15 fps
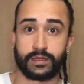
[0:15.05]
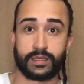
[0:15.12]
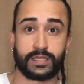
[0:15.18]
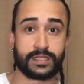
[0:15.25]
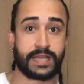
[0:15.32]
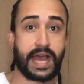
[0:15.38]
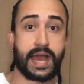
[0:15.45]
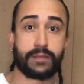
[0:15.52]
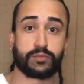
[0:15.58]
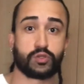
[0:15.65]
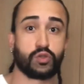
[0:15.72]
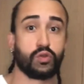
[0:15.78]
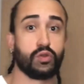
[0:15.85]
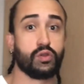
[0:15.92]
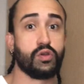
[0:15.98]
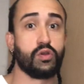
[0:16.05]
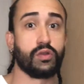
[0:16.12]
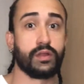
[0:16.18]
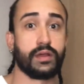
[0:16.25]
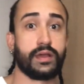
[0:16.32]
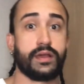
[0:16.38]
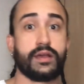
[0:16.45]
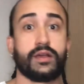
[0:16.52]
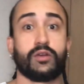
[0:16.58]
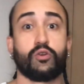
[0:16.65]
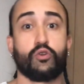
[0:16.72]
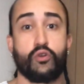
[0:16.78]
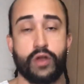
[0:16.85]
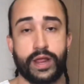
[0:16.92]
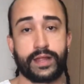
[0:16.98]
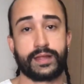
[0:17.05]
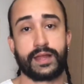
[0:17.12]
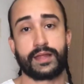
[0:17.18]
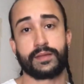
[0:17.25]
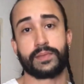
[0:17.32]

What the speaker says: It's absolutely great and